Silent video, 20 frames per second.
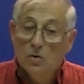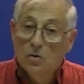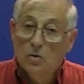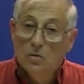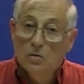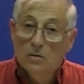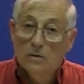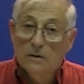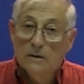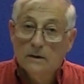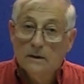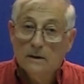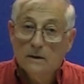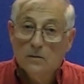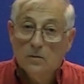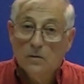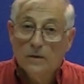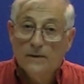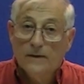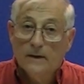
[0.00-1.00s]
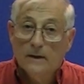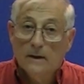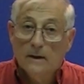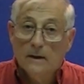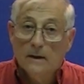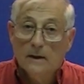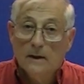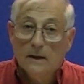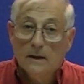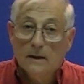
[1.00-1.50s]
doing with
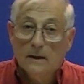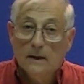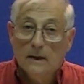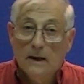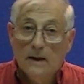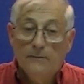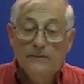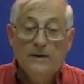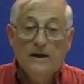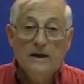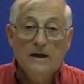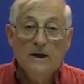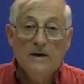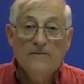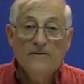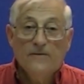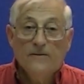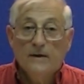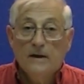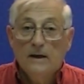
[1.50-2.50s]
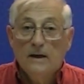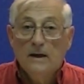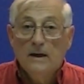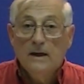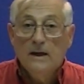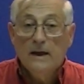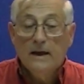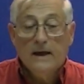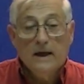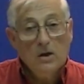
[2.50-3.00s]
MDF,
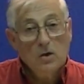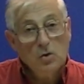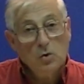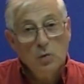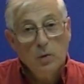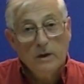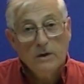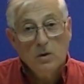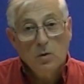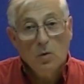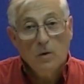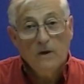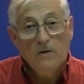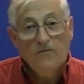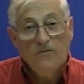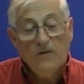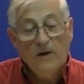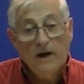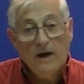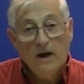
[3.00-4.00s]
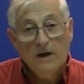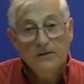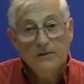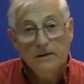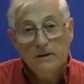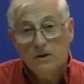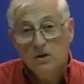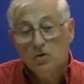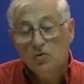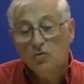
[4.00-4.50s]
it gets wicked away fast
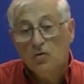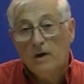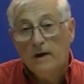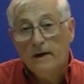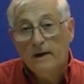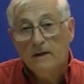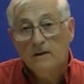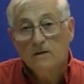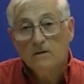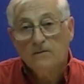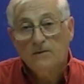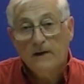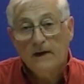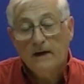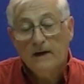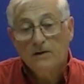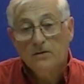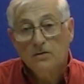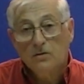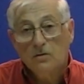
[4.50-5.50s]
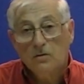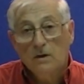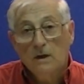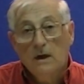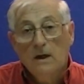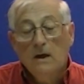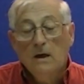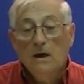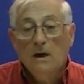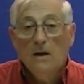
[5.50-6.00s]
and it dries faster.
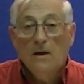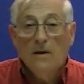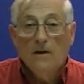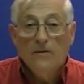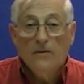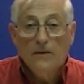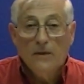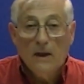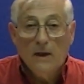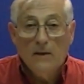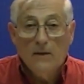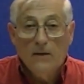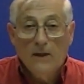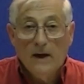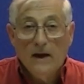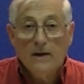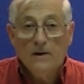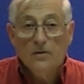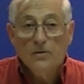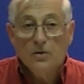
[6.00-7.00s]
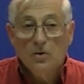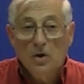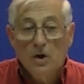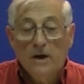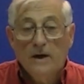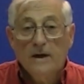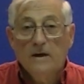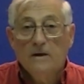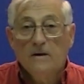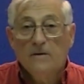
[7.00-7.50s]
That is
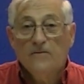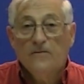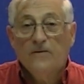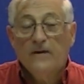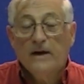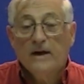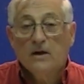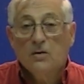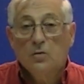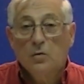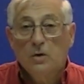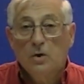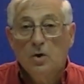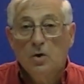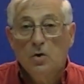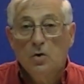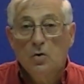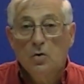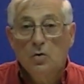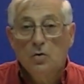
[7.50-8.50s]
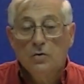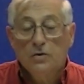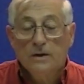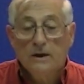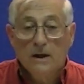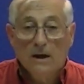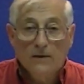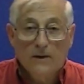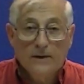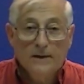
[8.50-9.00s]
not an effect when you use
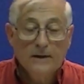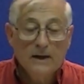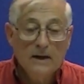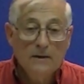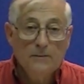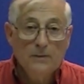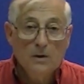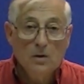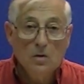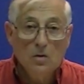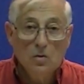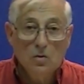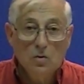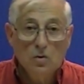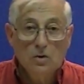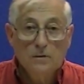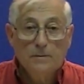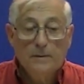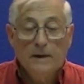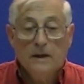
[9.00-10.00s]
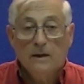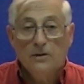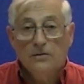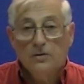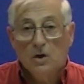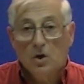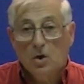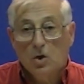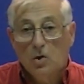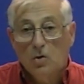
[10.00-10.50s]
the other type of glues because
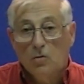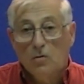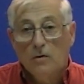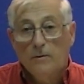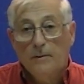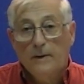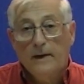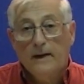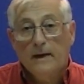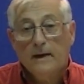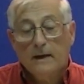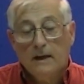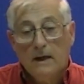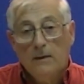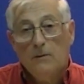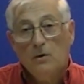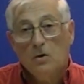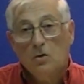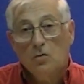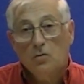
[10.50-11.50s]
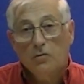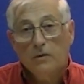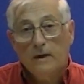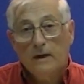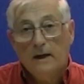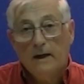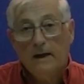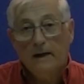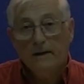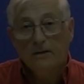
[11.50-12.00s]
they're curing by a chemical
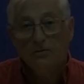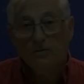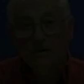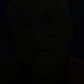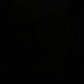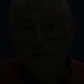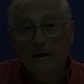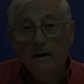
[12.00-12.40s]
reaction.